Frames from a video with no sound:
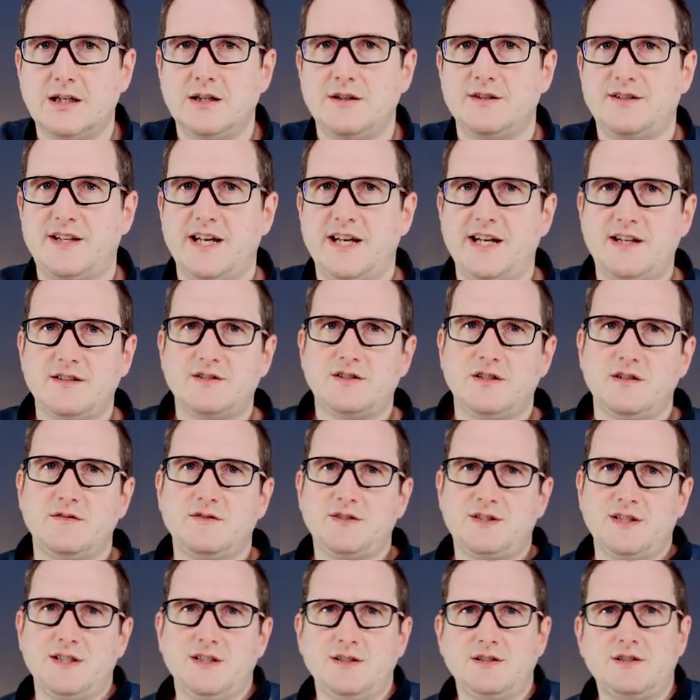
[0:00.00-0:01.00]
Data
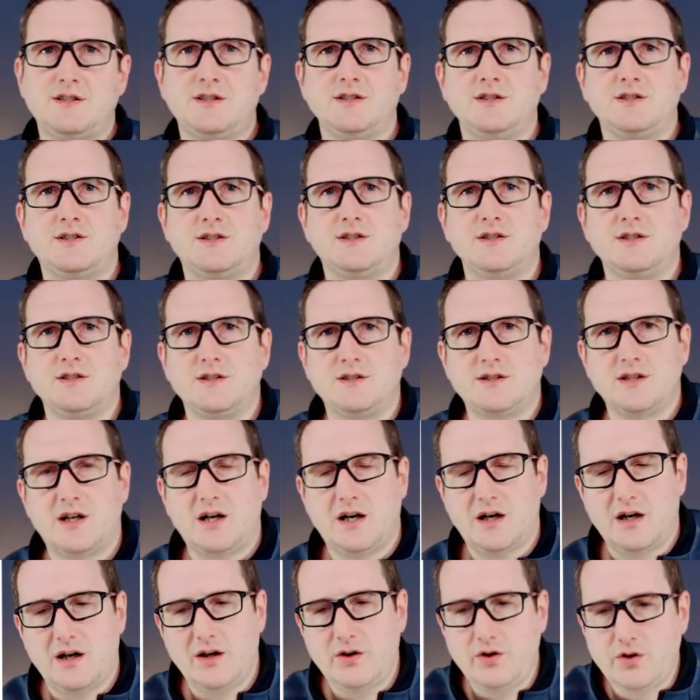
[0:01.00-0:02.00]
service instances
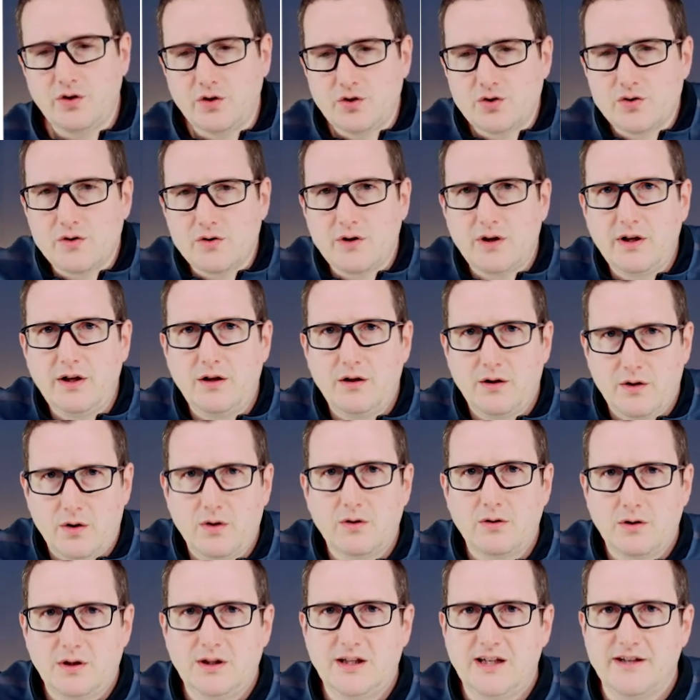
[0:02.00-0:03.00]
are usually
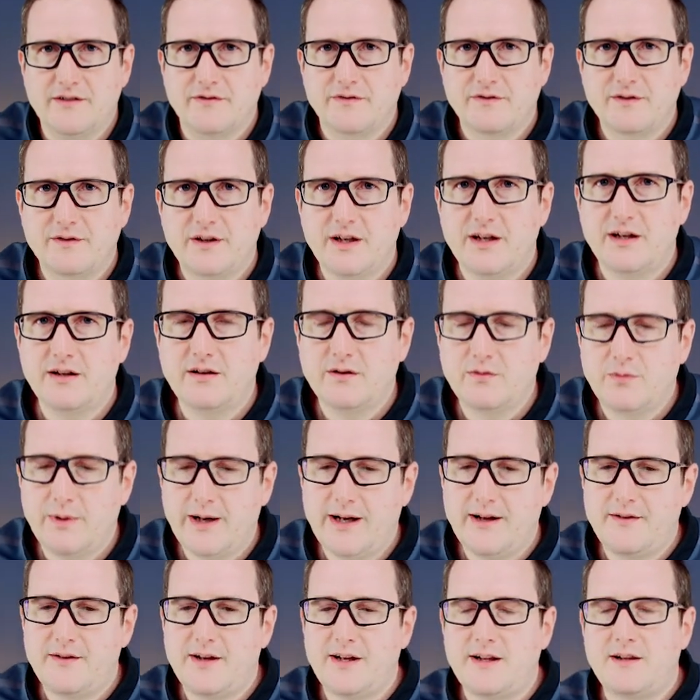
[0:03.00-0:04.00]
long-lived in a
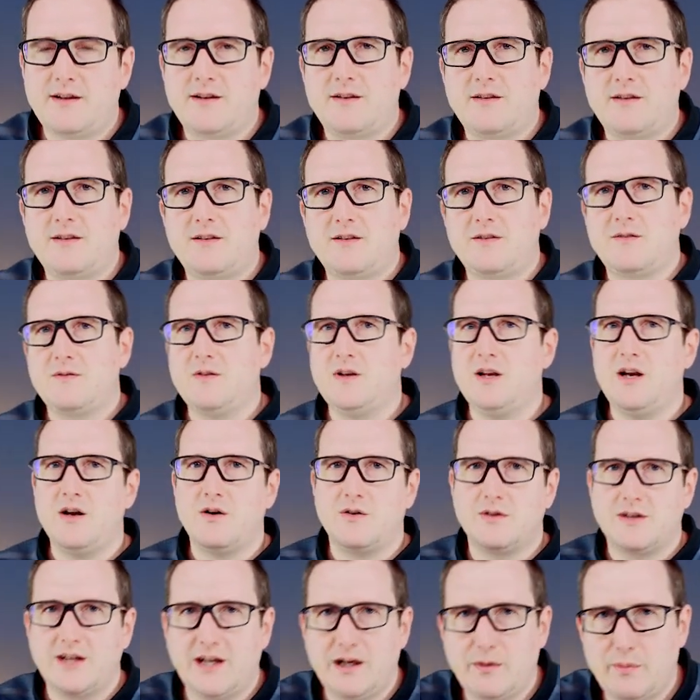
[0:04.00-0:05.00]
way that,
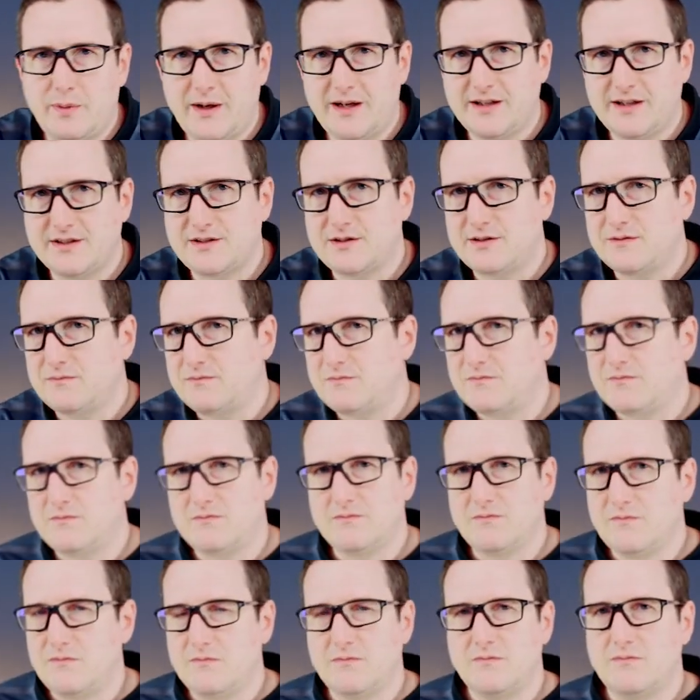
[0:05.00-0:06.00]
a database
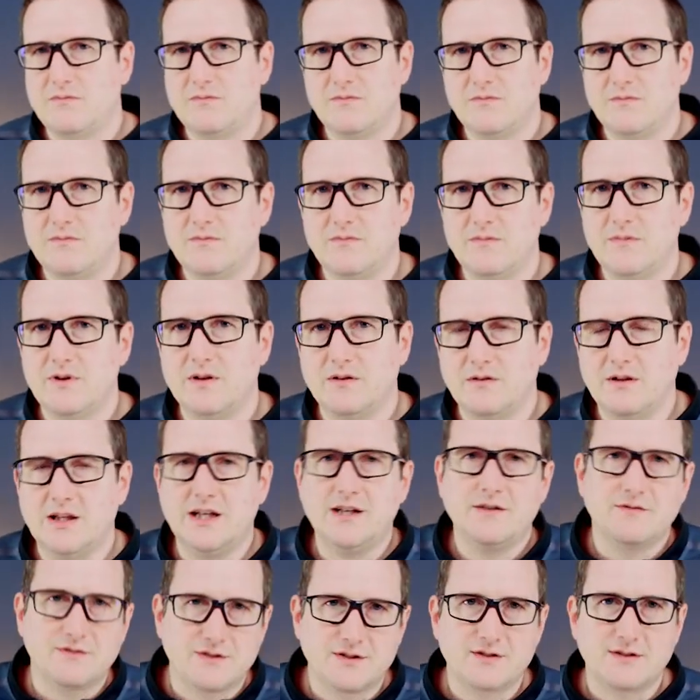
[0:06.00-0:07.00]

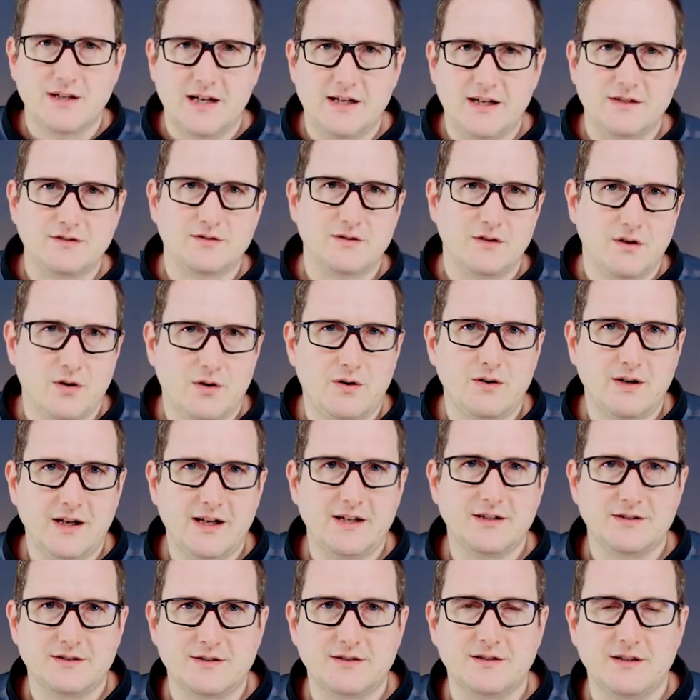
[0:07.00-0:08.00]
lives as long
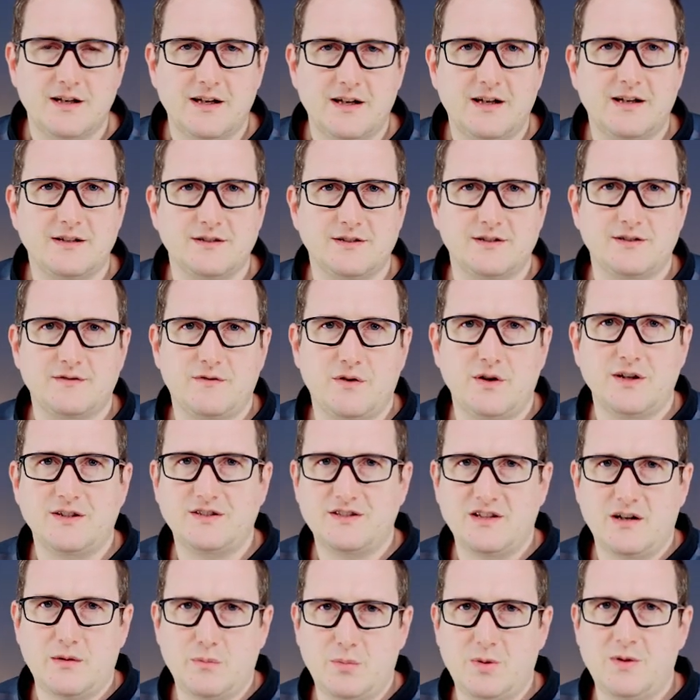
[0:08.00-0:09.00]
as, for
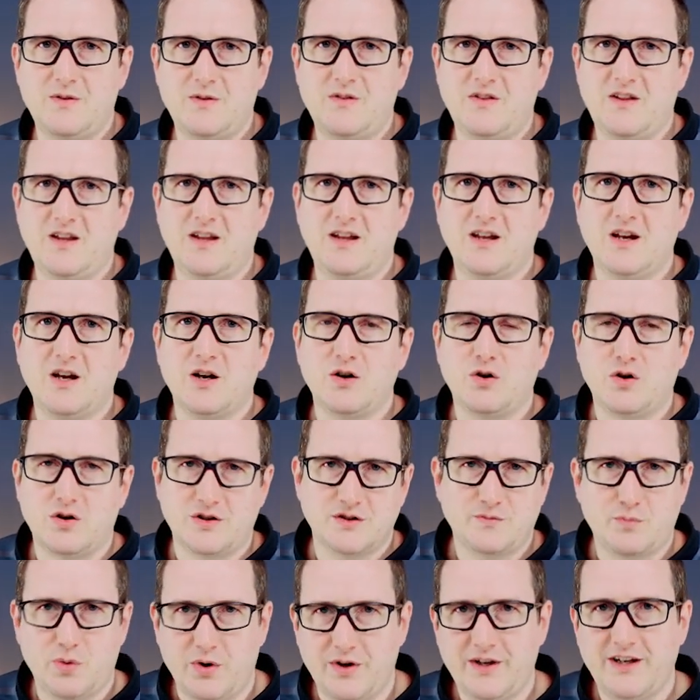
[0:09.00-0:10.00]
example, the
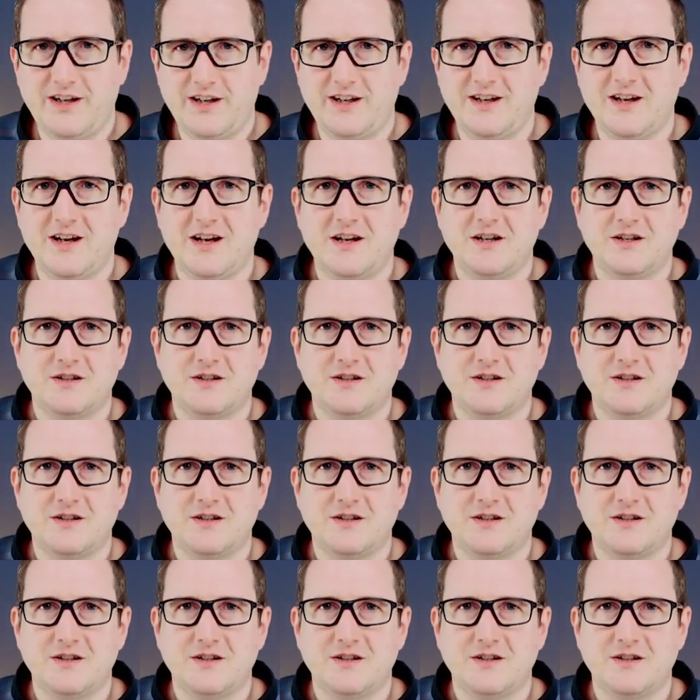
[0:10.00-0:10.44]
corresponding